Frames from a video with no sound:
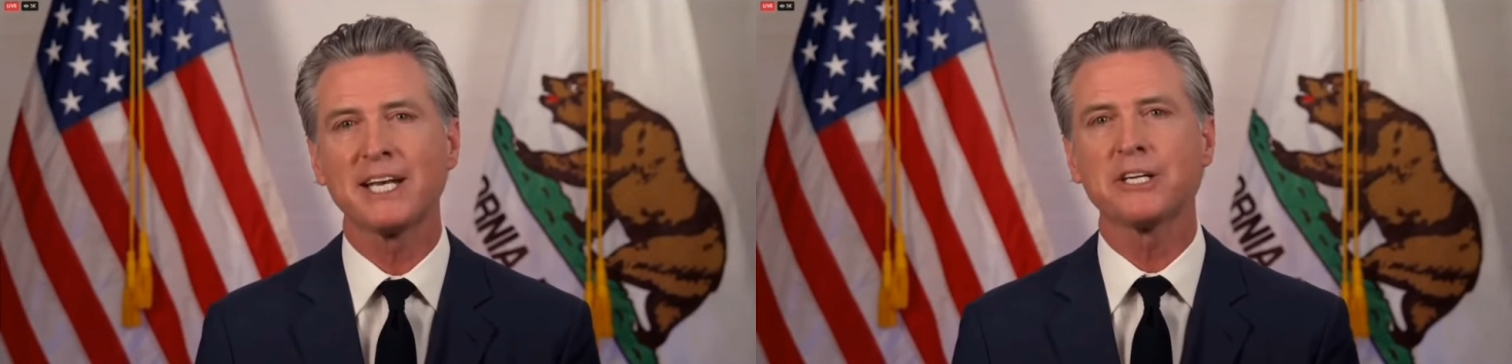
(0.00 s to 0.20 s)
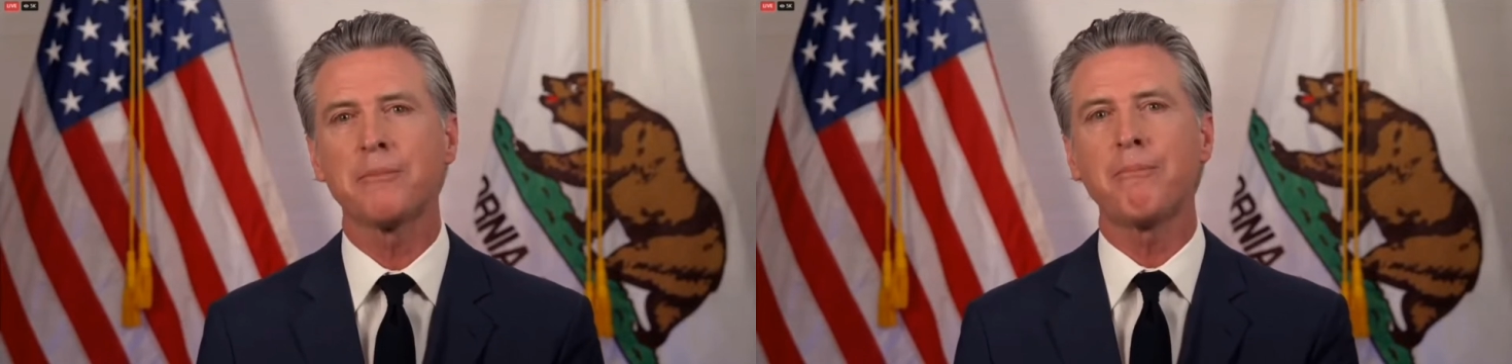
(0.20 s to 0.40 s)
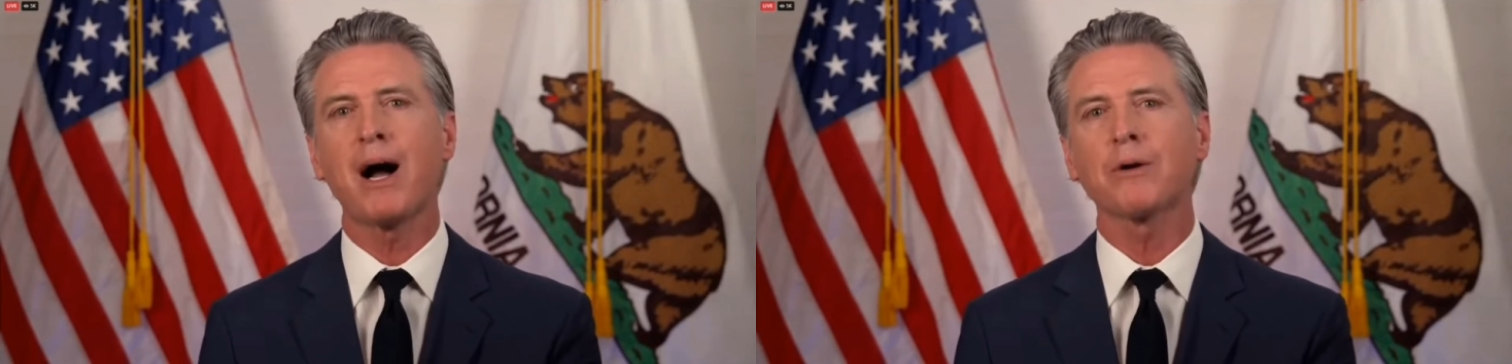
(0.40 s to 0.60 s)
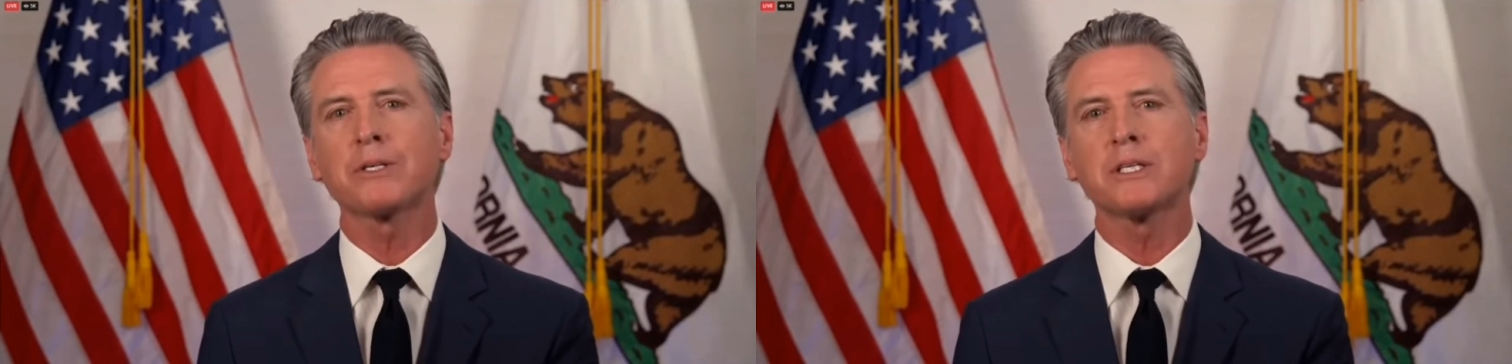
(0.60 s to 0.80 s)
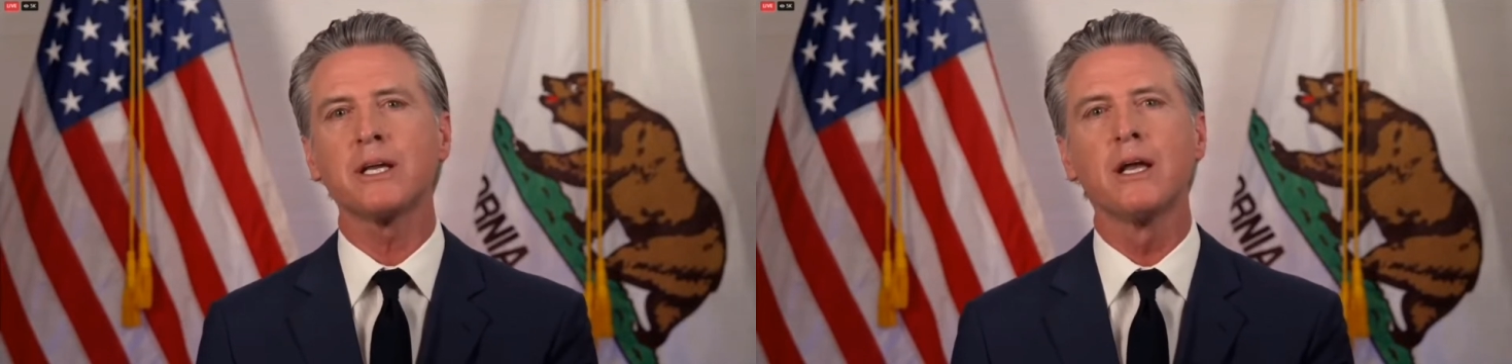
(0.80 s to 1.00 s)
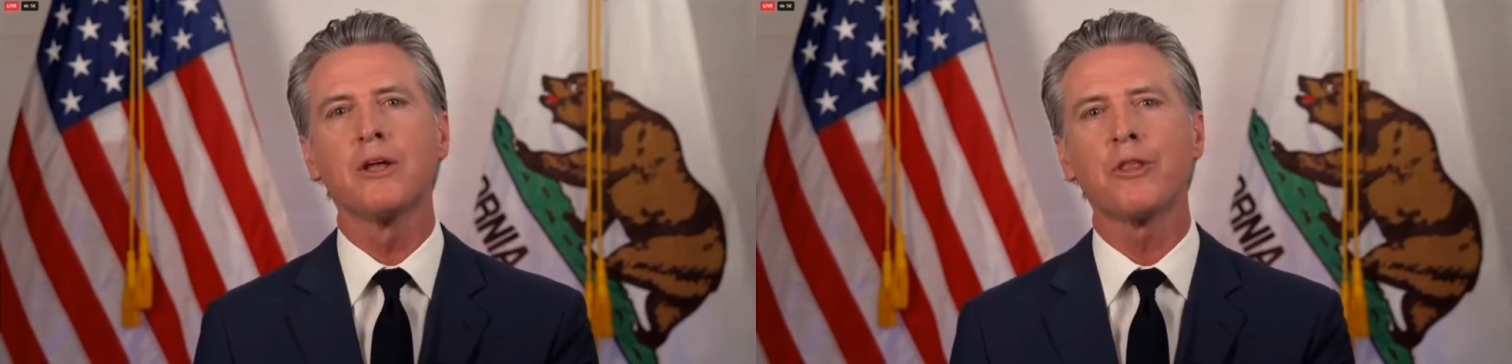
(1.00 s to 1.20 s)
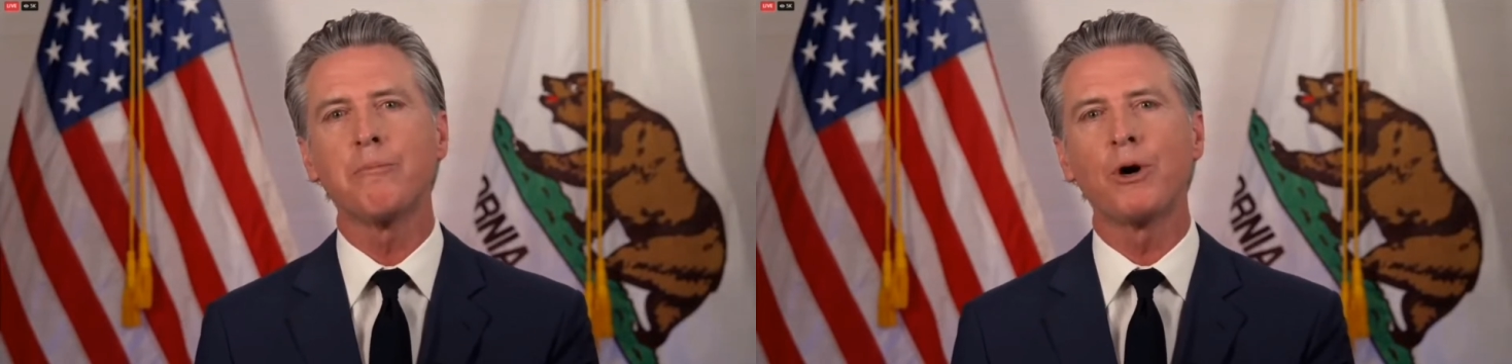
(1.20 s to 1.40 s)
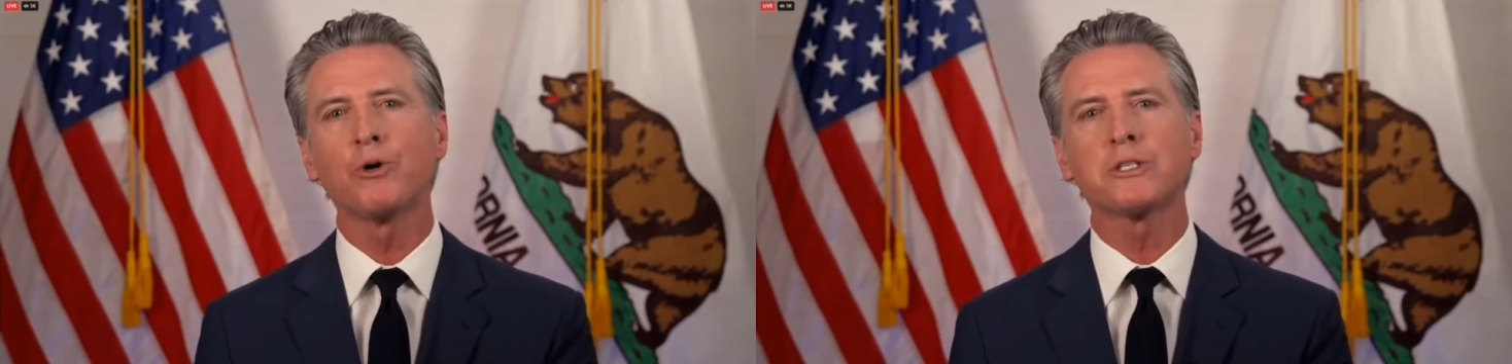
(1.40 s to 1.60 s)
In a democracy,
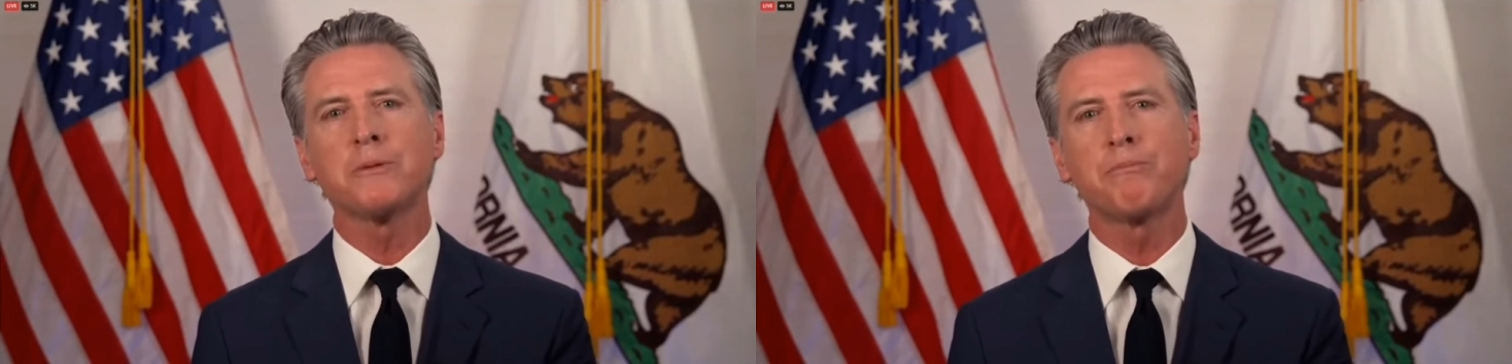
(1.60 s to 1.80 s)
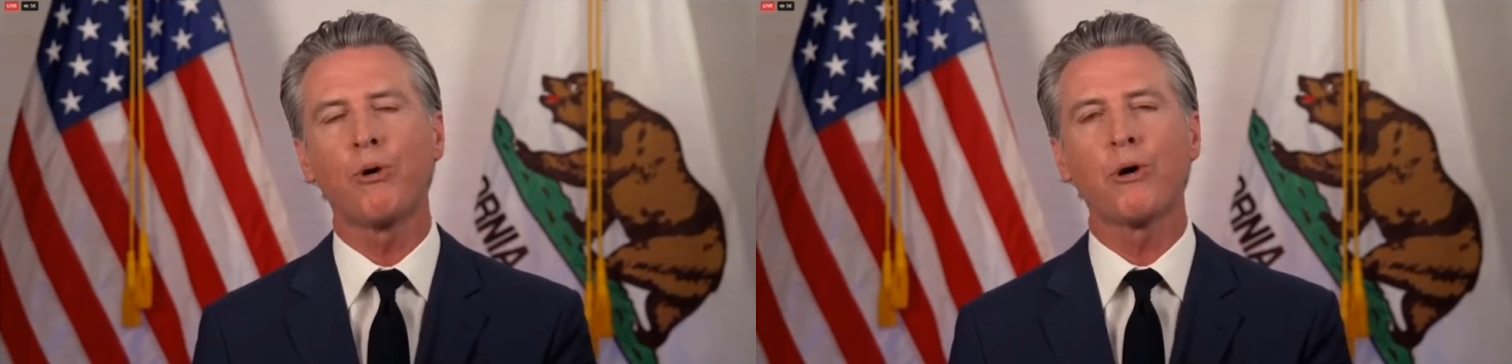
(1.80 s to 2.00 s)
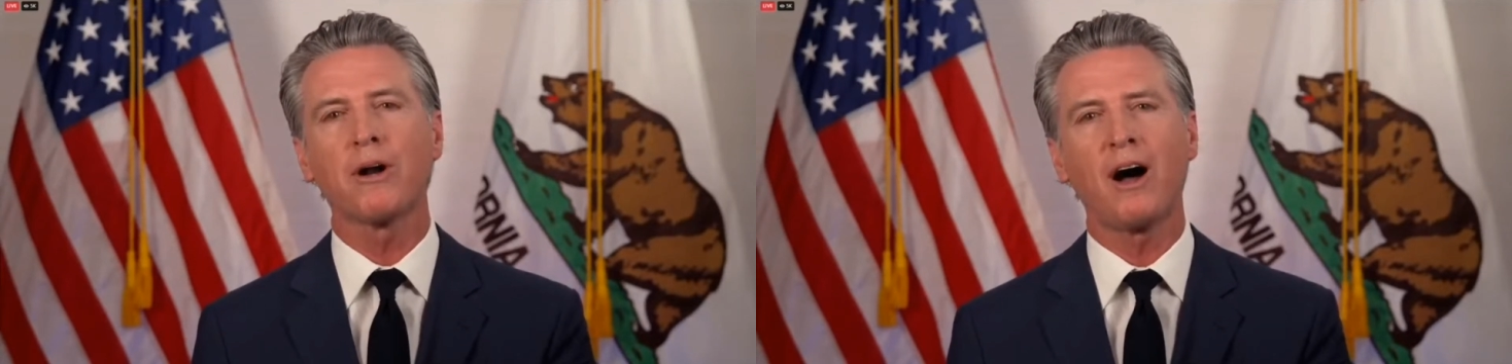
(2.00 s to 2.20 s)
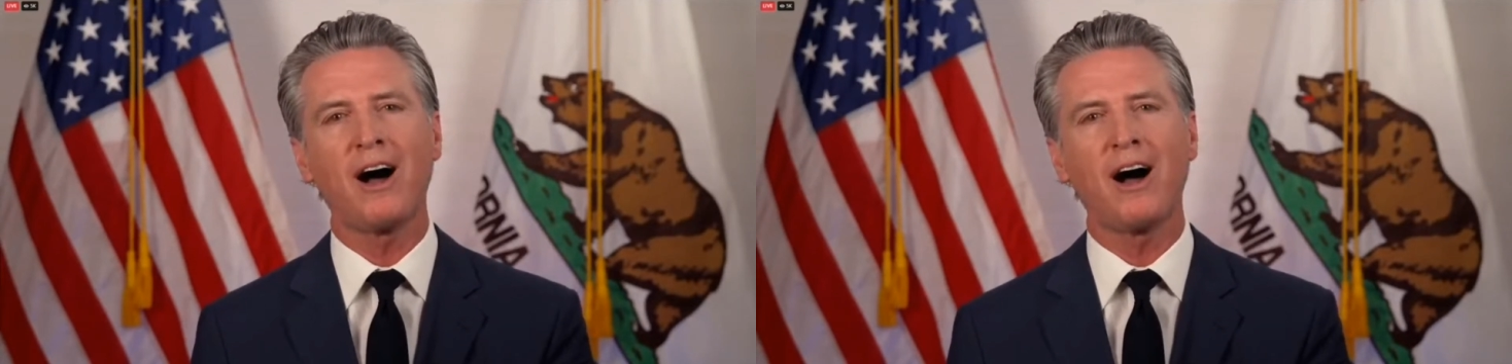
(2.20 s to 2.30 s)
the most important